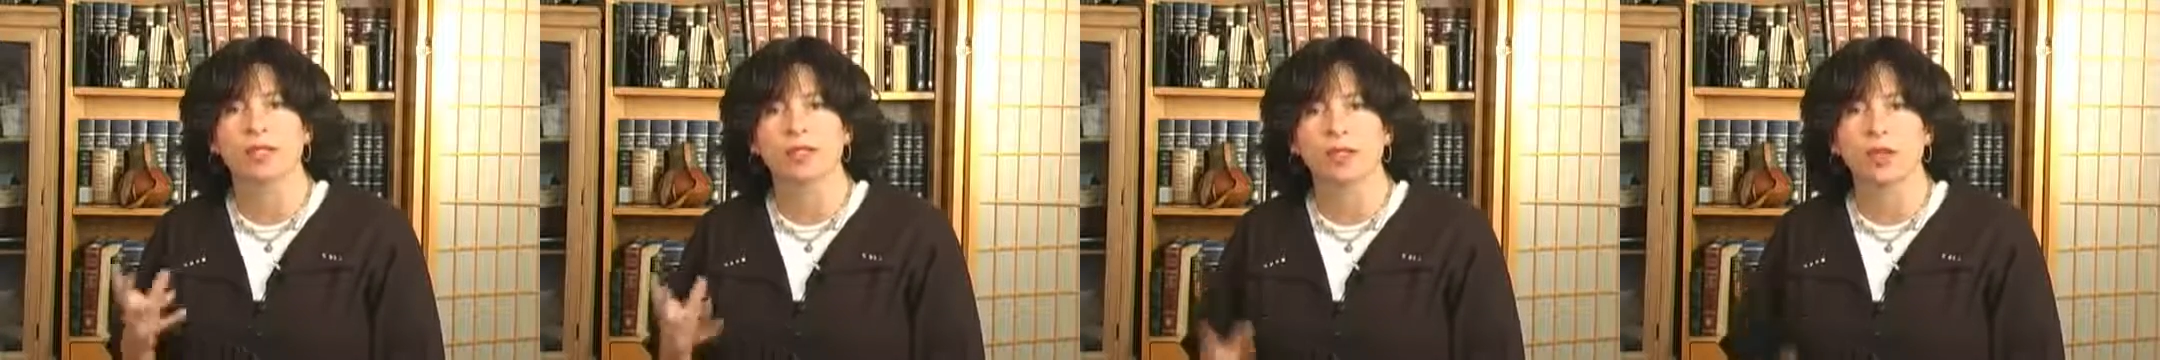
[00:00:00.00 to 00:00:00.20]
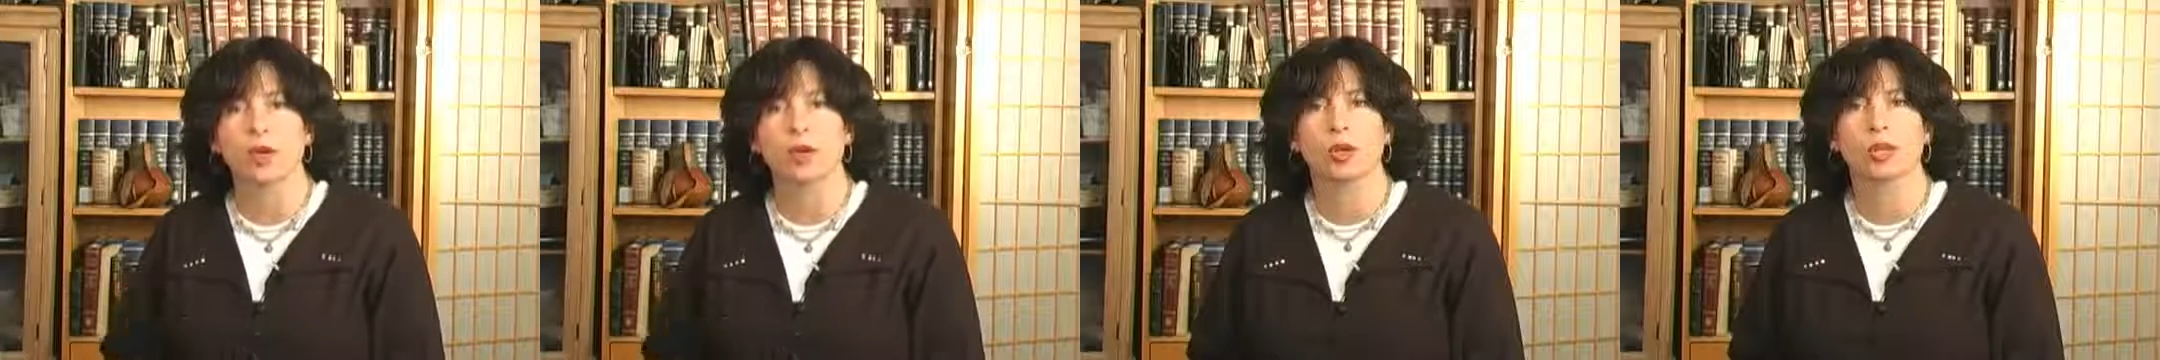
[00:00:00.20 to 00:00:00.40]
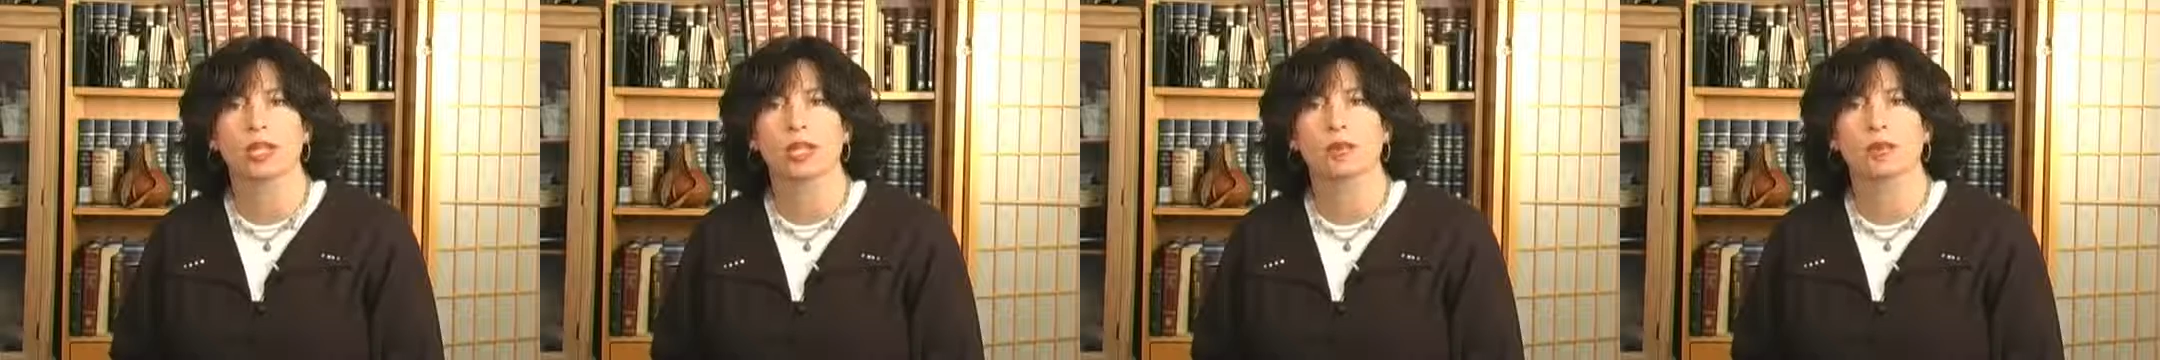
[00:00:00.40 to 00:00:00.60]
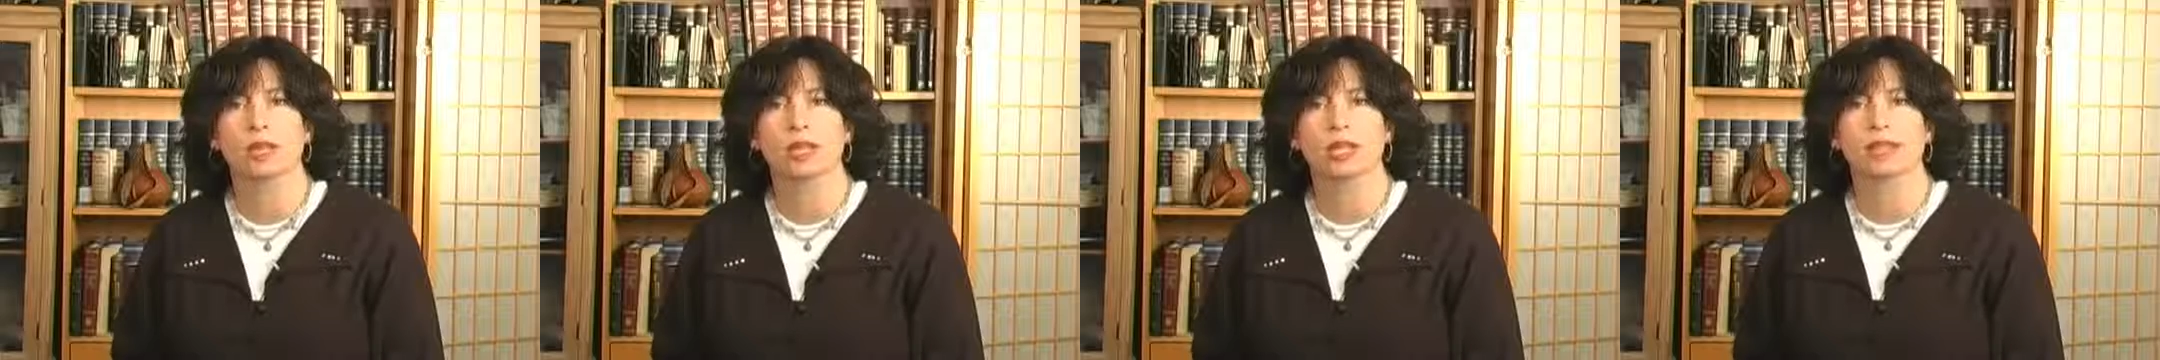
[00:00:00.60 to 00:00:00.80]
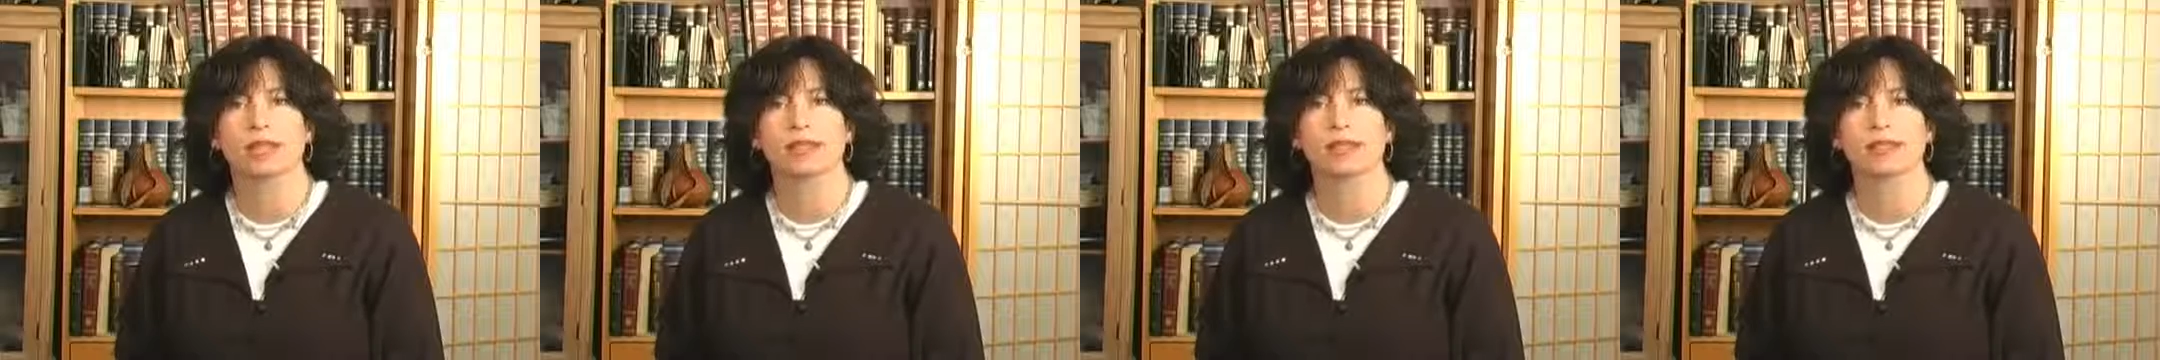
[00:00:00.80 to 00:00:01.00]
and holy
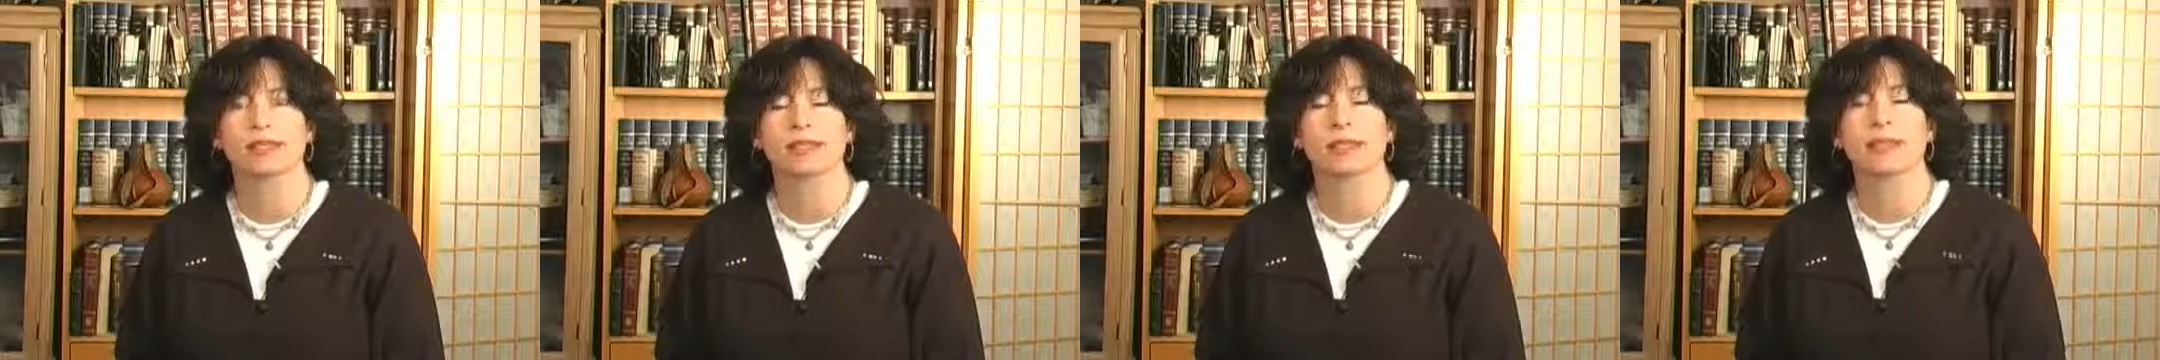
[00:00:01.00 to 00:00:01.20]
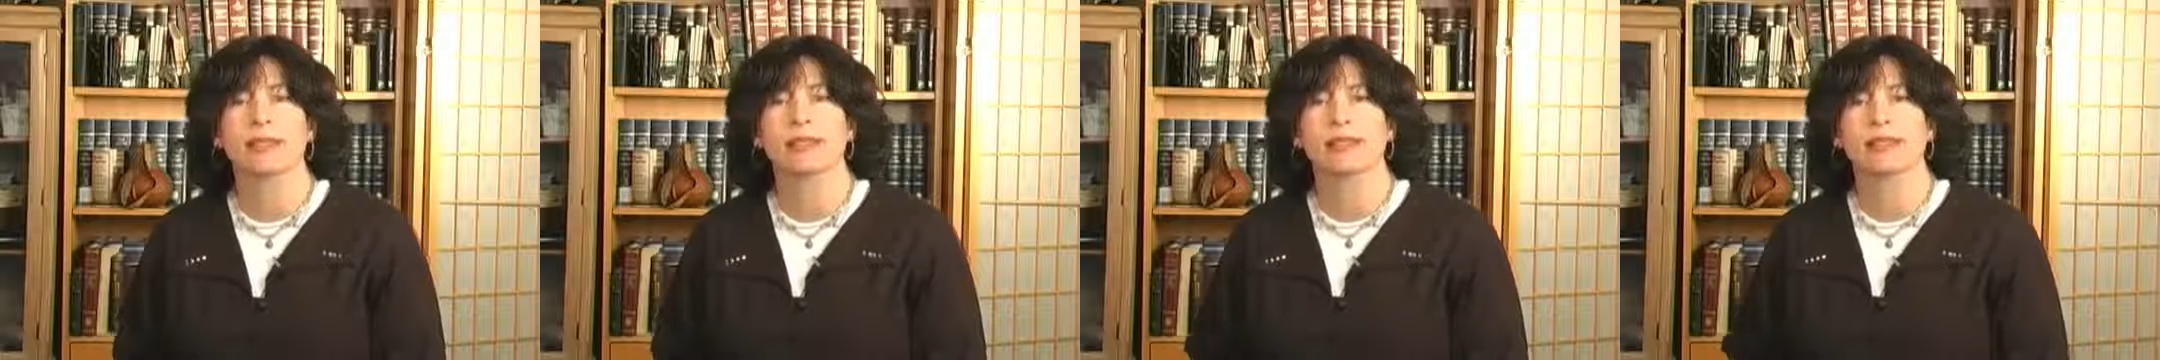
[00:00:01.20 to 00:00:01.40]
place,